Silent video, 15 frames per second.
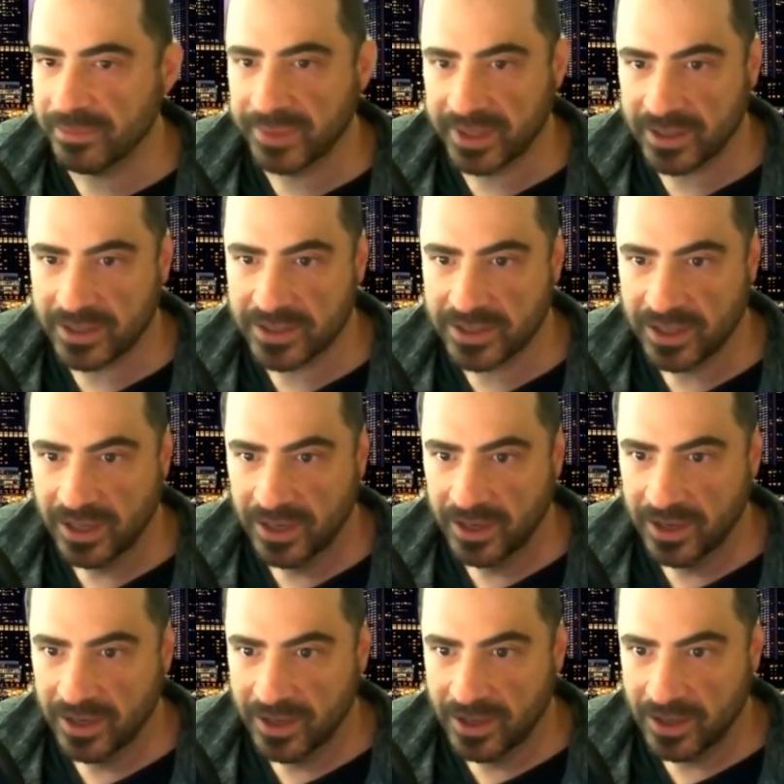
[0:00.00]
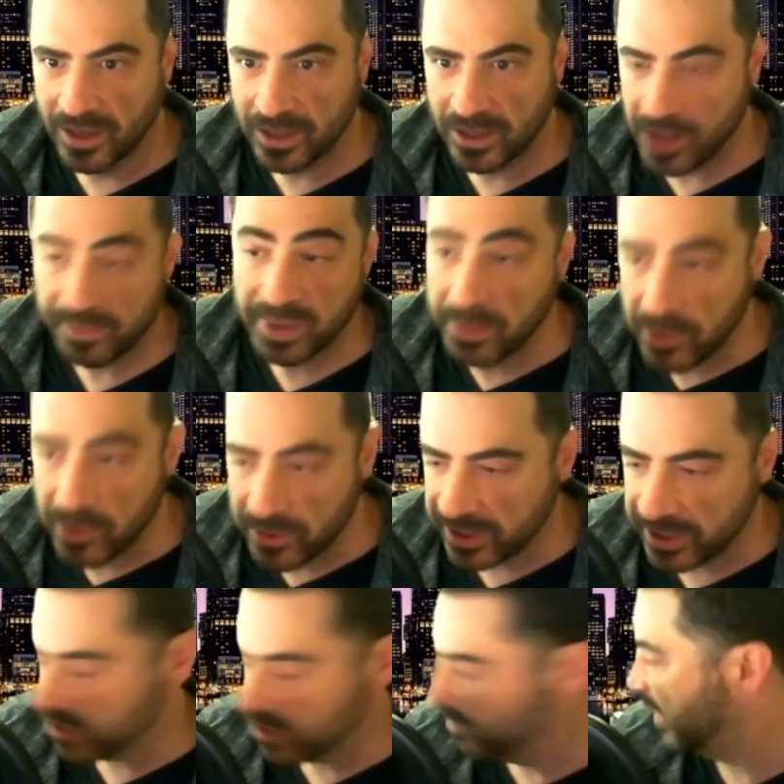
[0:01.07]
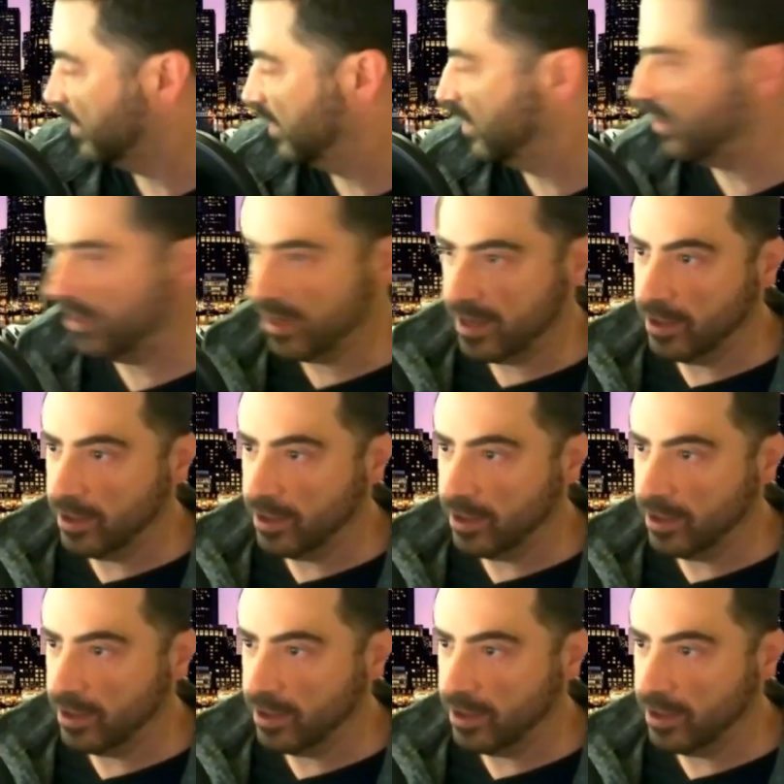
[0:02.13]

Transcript: because a lot of people wouldn't expect it.